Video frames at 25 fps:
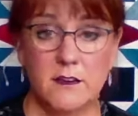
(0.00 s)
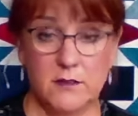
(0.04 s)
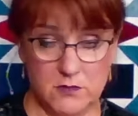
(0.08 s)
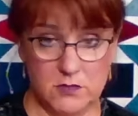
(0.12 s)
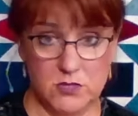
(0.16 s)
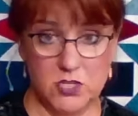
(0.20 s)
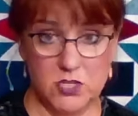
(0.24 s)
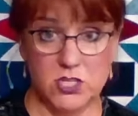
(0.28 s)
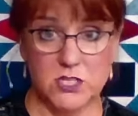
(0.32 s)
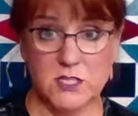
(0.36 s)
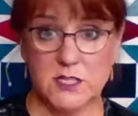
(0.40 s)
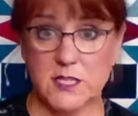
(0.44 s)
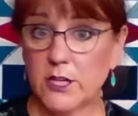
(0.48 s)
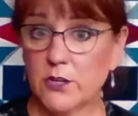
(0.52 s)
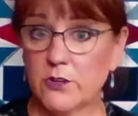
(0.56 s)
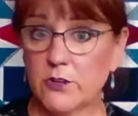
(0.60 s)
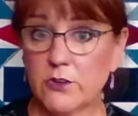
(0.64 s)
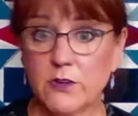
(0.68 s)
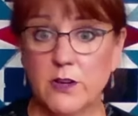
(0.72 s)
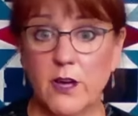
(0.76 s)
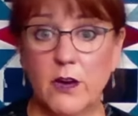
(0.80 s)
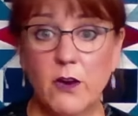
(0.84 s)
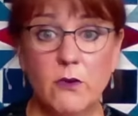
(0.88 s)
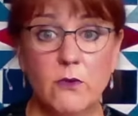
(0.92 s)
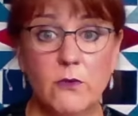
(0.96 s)
just let her
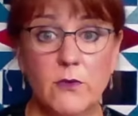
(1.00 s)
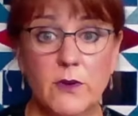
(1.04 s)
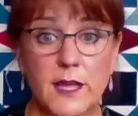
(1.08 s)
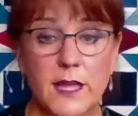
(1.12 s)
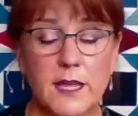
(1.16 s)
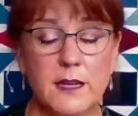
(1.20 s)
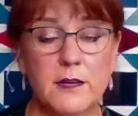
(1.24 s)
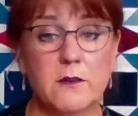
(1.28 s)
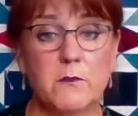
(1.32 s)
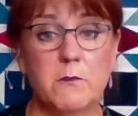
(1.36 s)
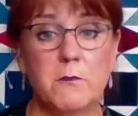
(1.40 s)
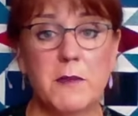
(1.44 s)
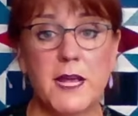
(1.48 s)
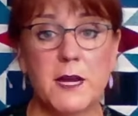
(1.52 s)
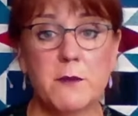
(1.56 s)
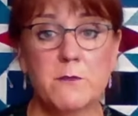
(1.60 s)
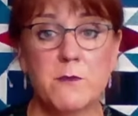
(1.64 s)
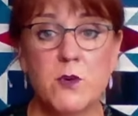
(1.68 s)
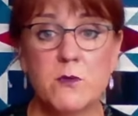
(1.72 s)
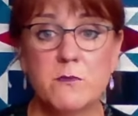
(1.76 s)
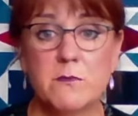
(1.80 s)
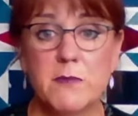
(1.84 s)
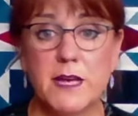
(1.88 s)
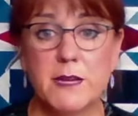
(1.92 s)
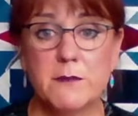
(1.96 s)
know. And bada
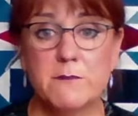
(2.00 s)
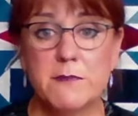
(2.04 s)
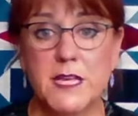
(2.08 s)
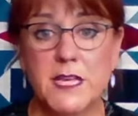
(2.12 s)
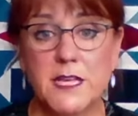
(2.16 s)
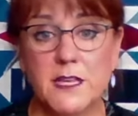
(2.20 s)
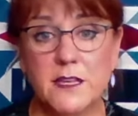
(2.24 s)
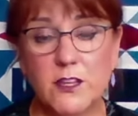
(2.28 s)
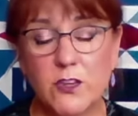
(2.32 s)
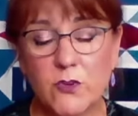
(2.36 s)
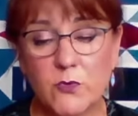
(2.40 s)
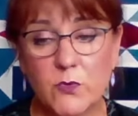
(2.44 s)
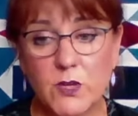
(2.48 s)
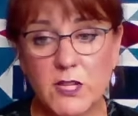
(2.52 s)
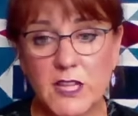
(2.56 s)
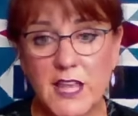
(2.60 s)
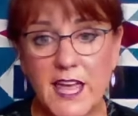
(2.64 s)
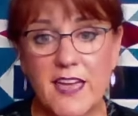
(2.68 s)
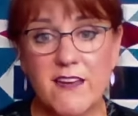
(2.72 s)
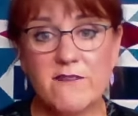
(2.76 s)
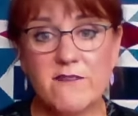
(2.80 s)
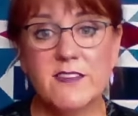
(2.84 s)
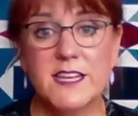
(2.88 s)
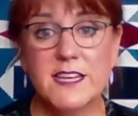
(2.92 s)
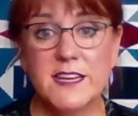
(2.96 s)
boom, bada bing, you will
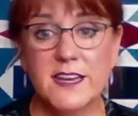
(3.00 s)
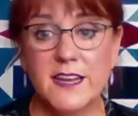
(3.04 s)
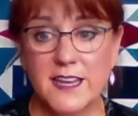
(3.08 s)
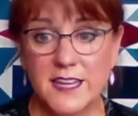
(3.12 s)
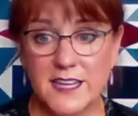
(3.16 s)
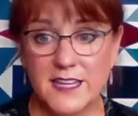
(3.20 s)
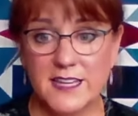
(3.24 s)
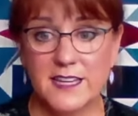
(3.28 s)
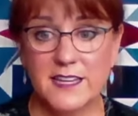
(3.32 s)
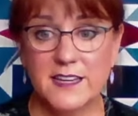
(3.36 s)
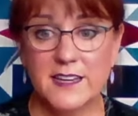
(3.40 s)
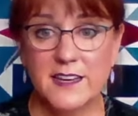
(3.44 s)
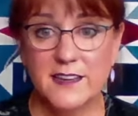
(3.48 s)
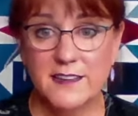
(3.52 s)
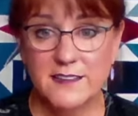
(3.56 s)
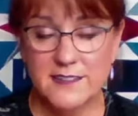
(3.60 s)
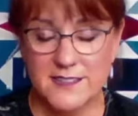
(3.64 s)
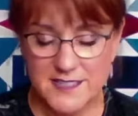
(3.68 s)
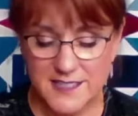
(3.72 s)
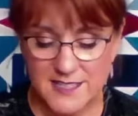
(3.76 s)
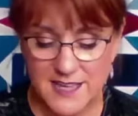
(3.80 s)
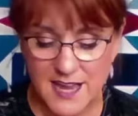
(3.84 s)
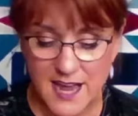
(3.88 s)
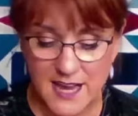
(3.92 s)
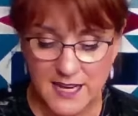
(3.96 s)
have it in
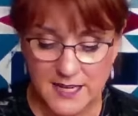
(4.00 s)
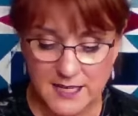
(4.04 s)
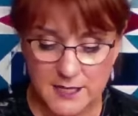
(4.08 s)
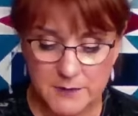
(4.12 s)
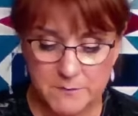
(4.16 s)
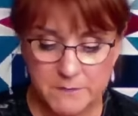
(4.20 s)
stock.